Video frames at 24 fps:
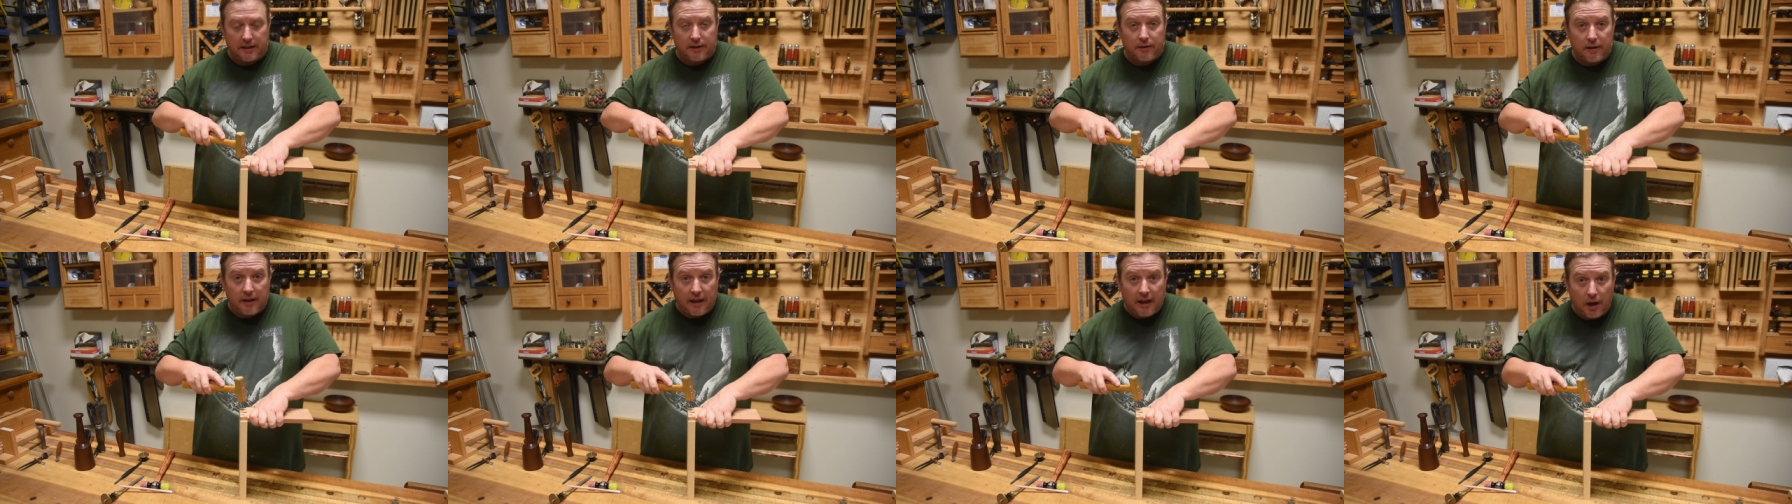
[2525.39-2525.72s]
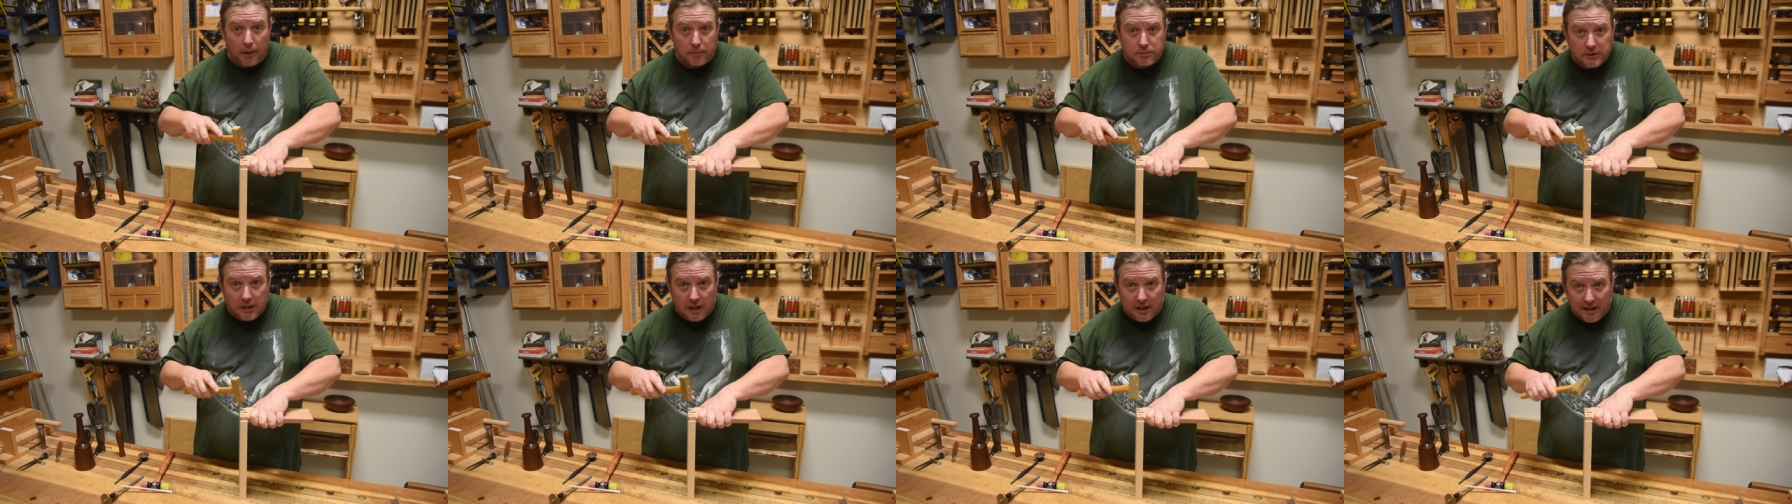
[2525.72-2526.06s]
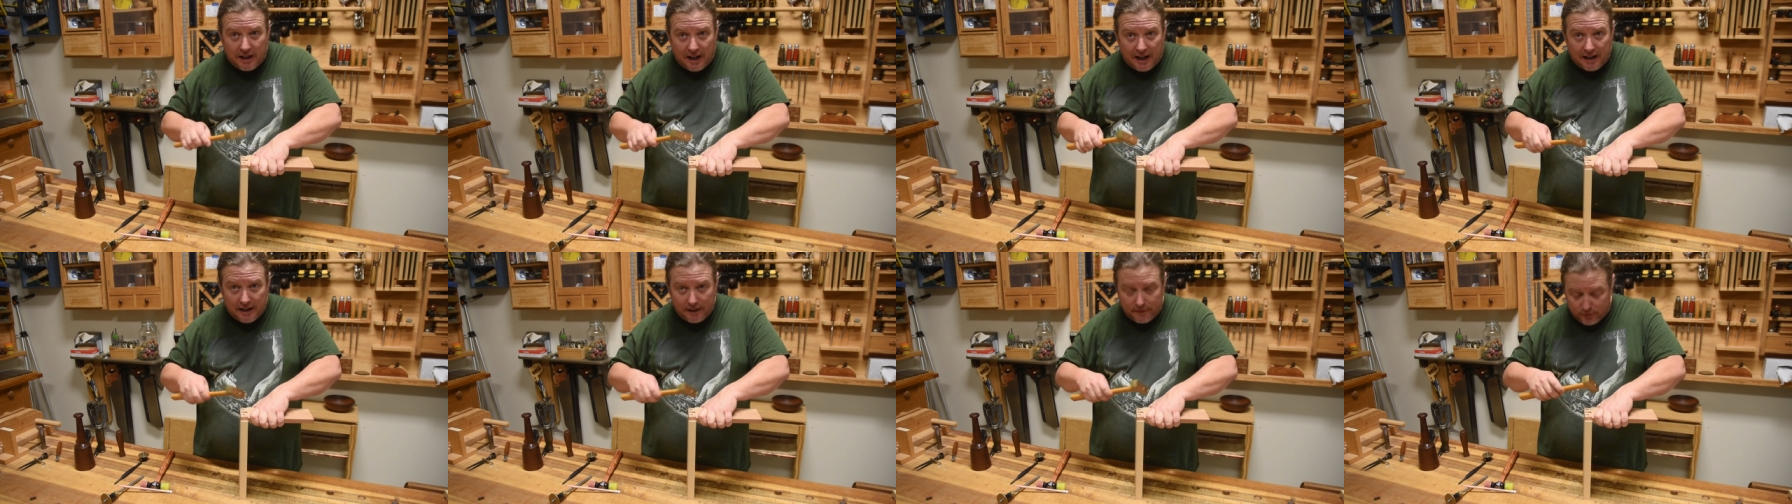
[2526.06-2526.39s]
It helps a
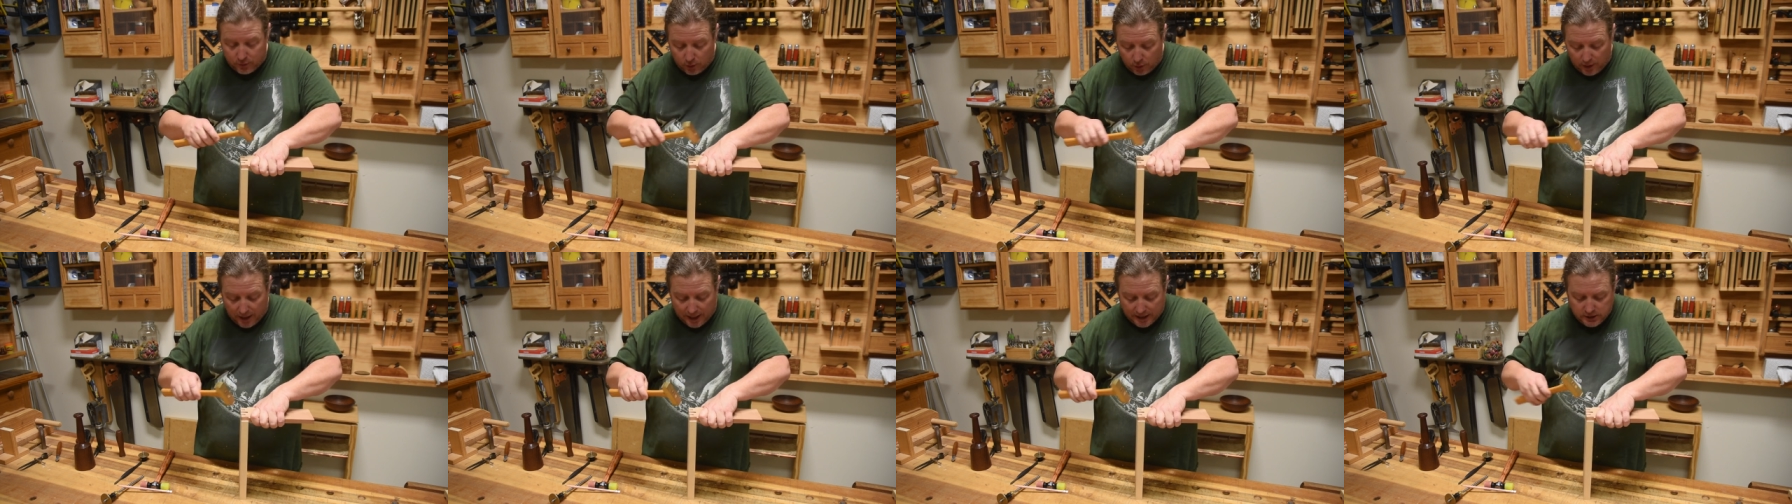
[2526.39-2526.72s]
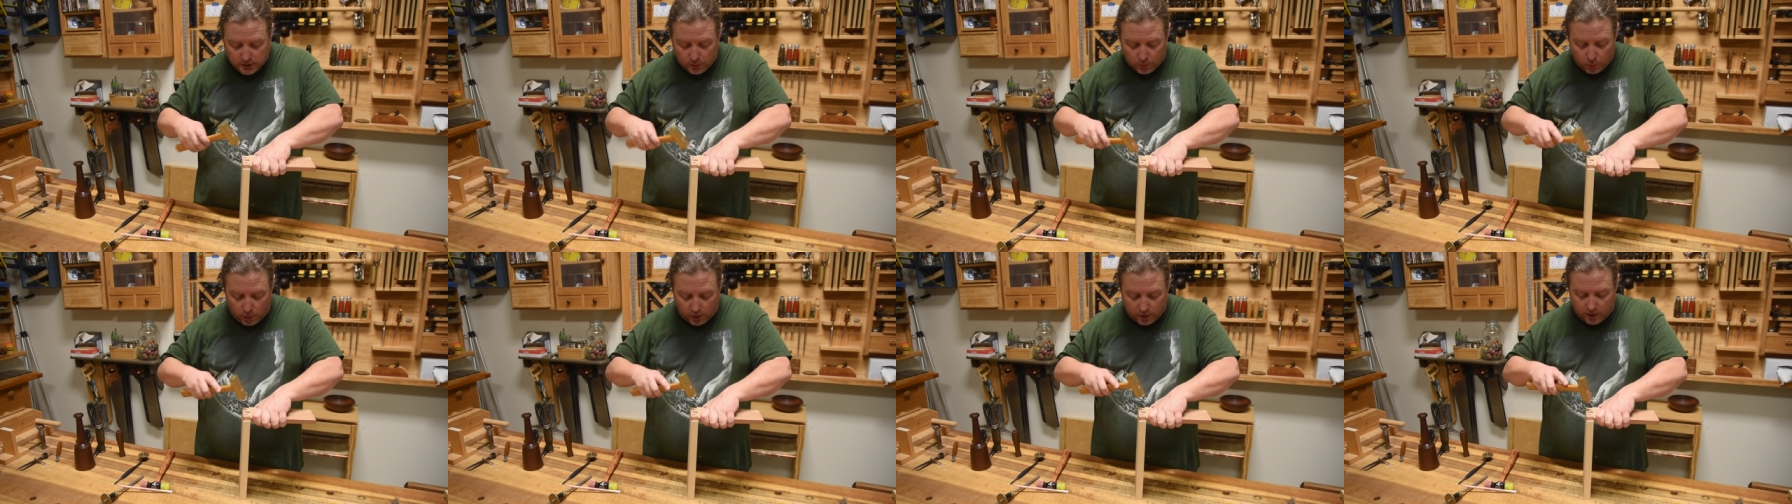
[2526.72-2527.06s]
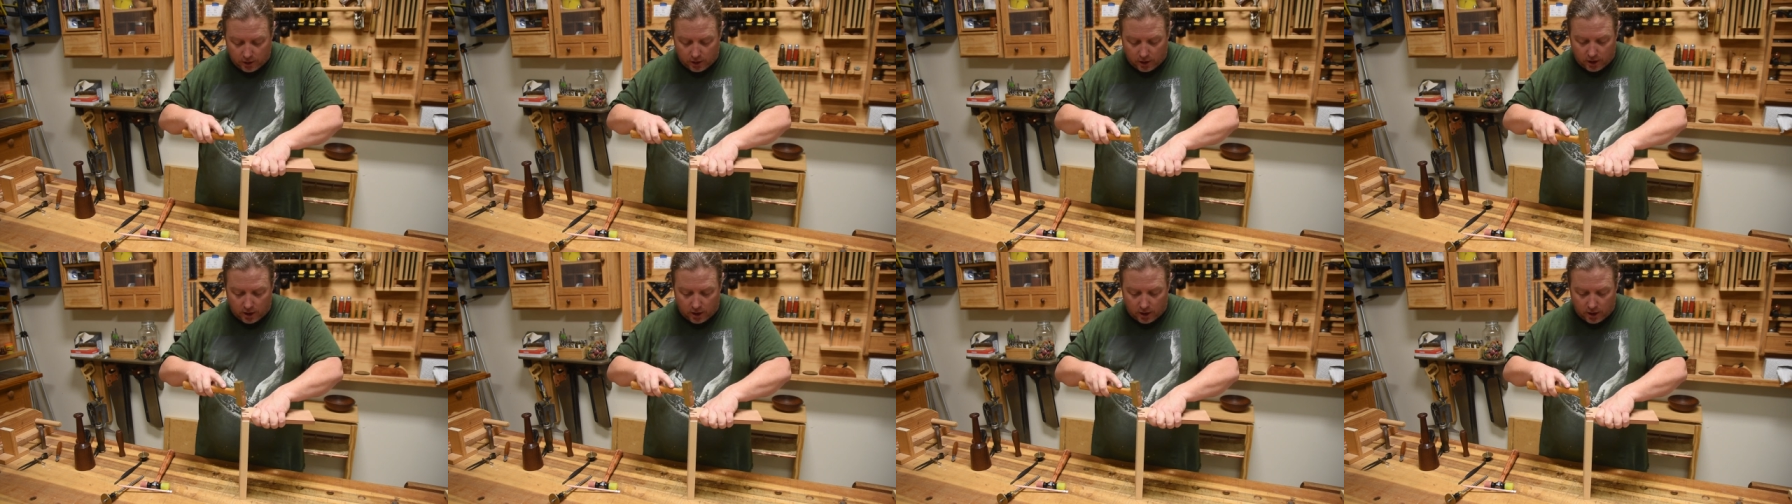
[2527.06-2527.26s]
lot if you're actually working